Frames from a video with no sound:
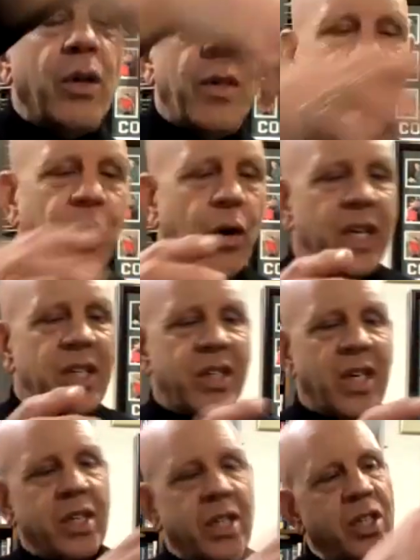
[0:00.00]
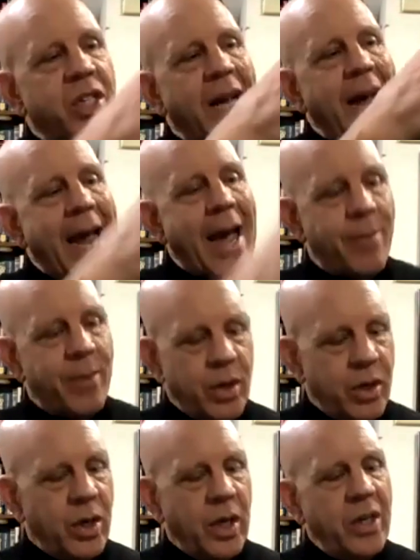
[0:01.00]
36-inch
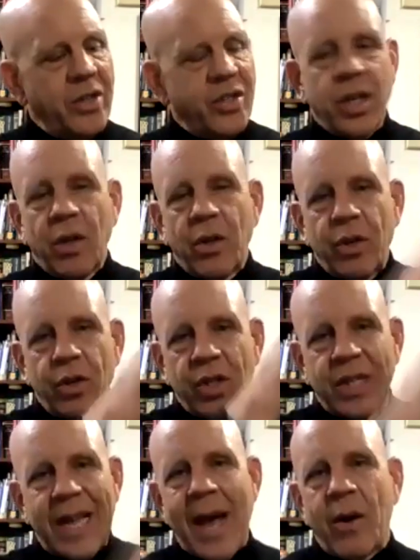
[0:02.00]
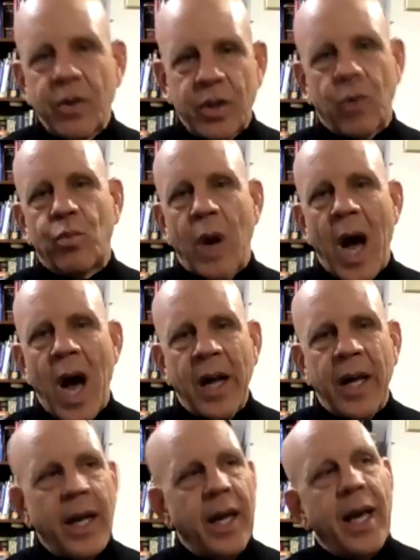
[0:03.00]
diameter cylinders down to rock
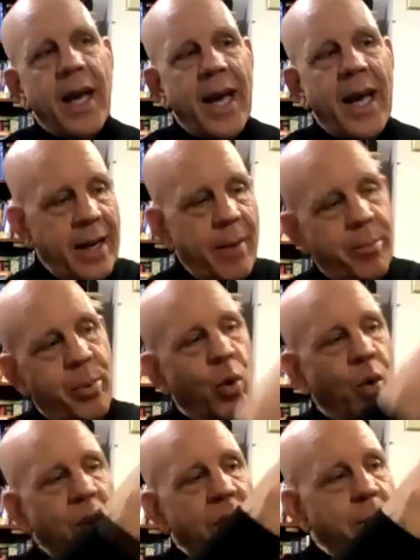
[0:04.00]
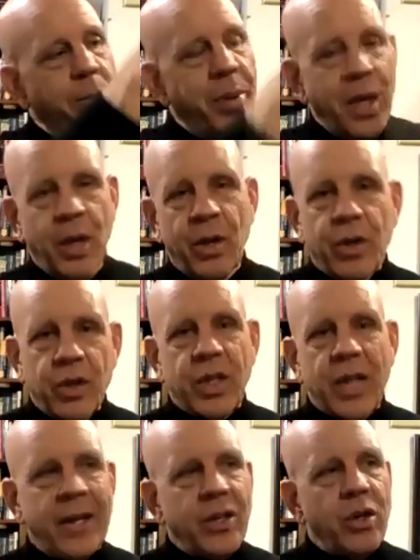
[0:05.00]
and then pouring pillars.
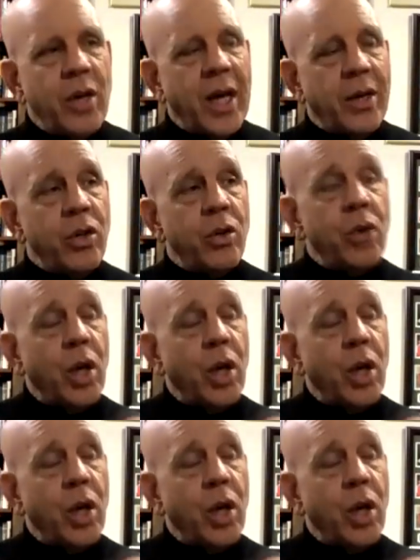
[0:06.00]
And you